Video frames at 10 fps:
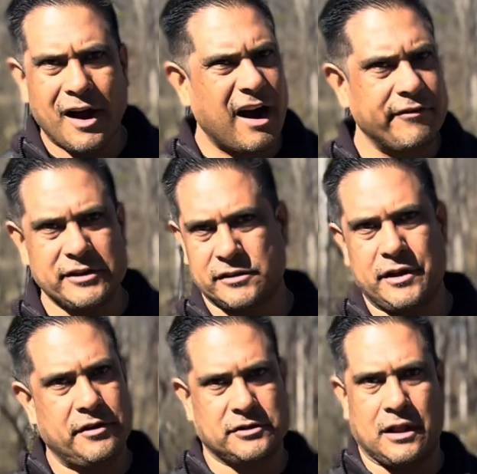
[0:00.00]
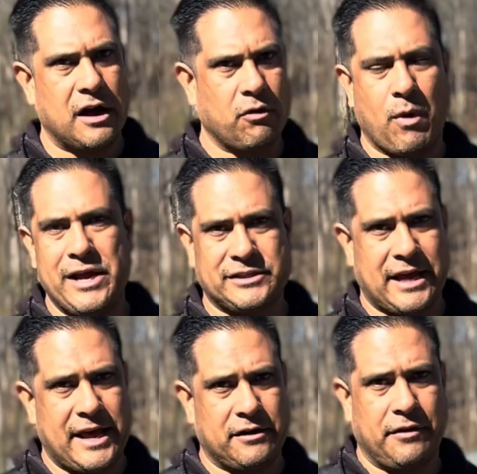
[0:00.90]
Obviously, there's a lot of ways
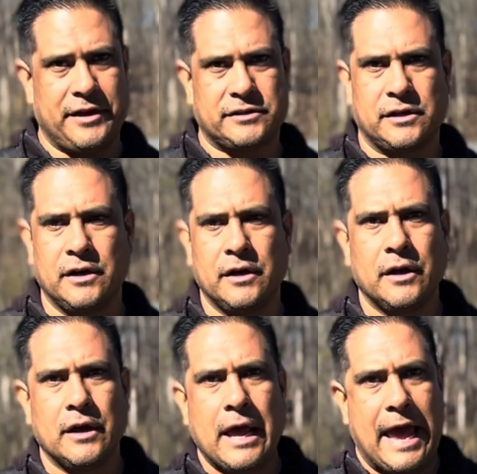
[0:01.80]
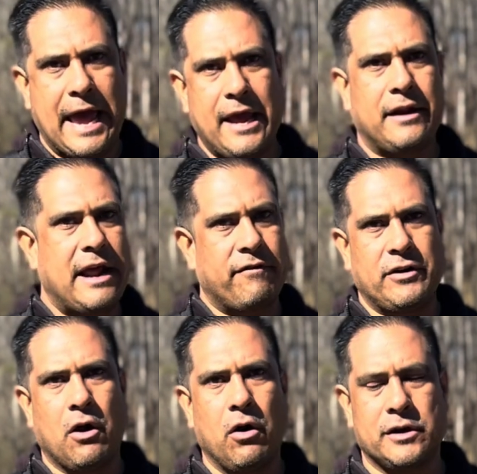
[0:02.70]
to handle this, and every
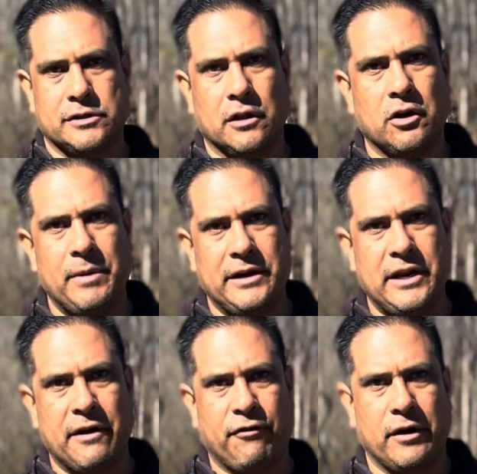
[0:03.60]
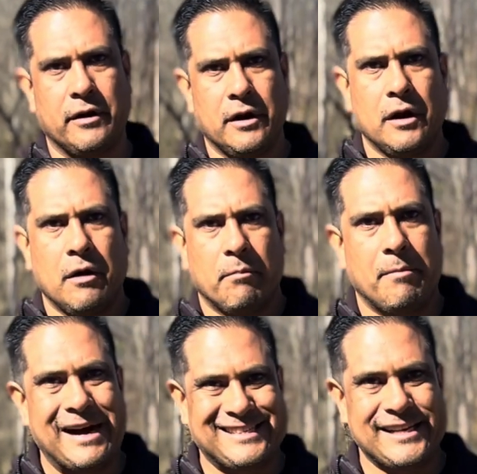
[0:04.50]
dog is a little bit different.
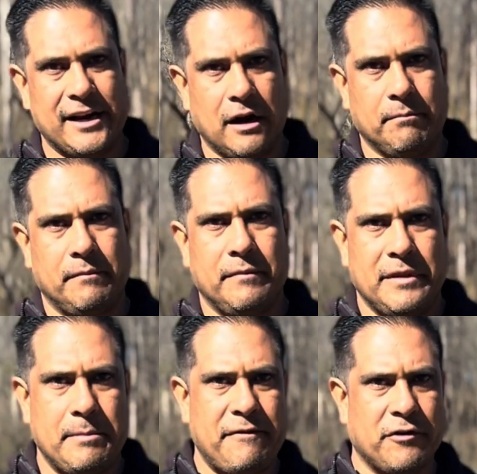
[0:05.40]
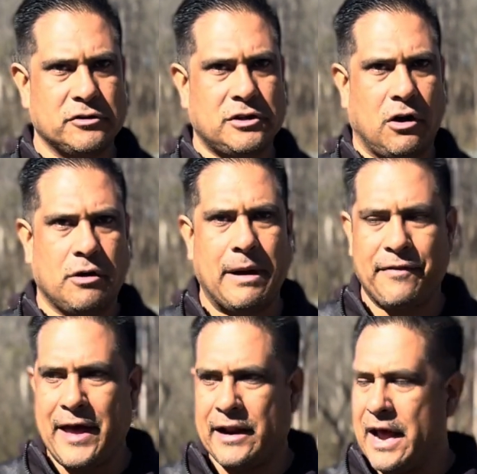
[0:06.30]
But my setup, let me first talk about that.